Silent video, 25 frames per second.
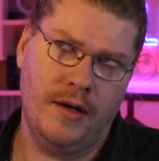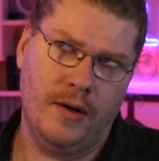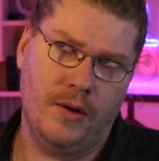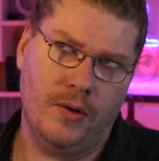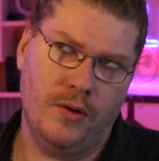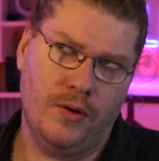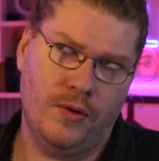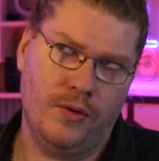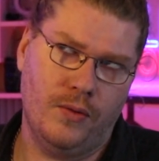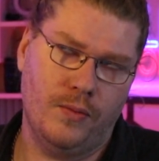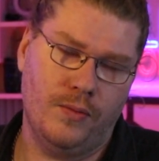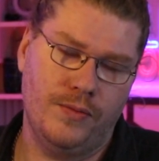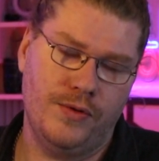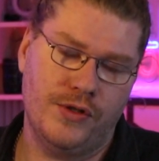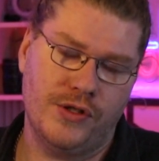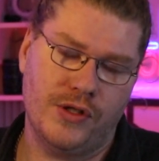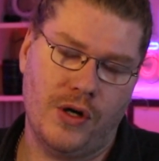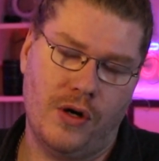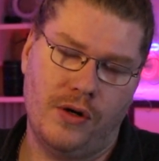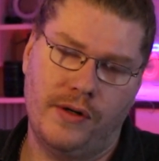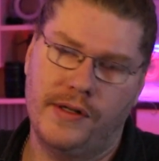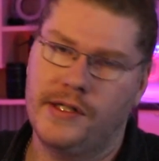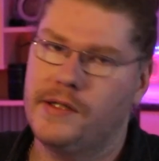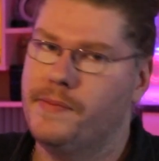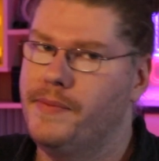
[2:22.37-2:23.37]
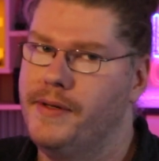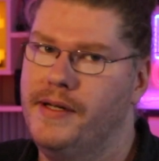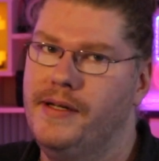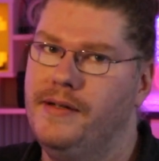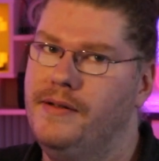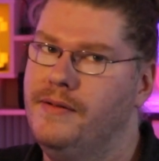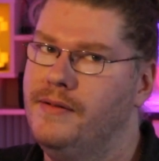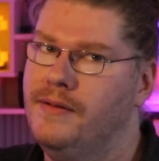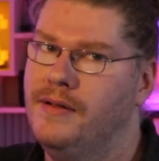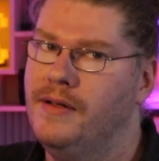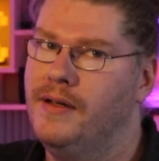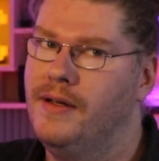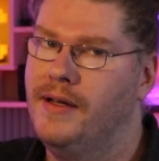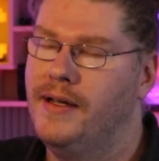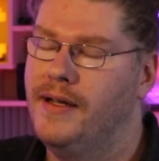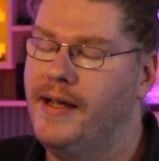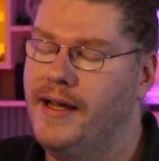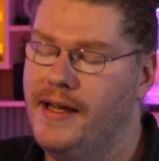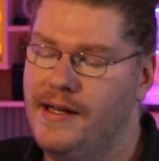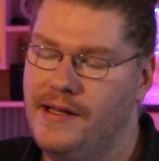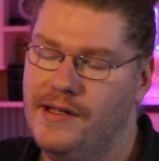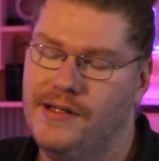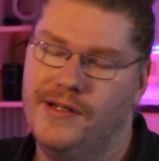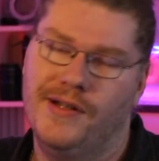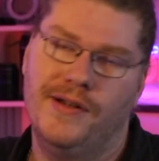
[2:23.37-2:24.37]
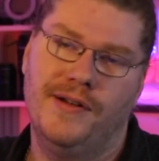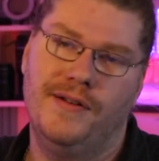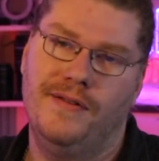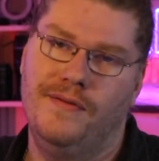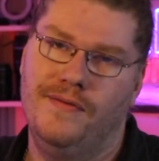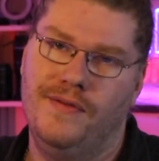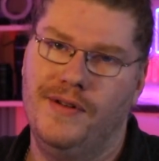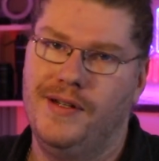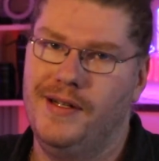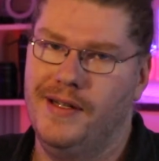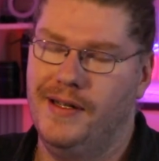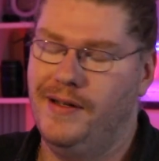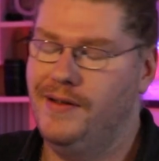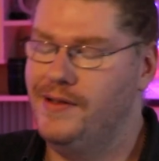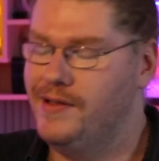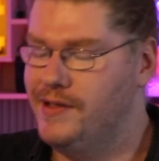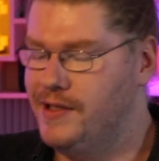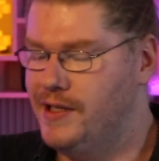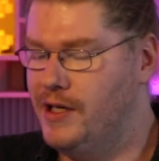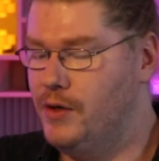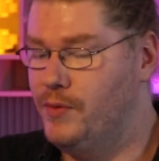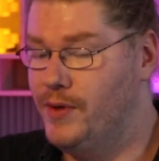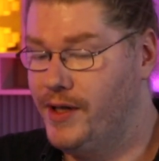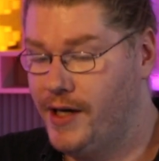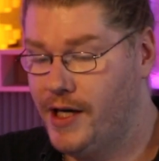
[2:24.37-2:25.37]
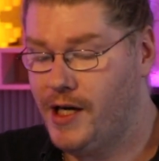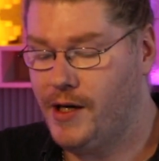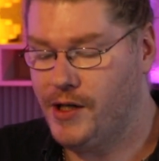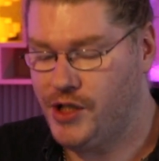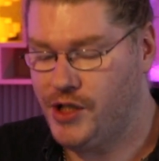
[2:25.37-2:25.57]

or songs being in certain videos. So we're going to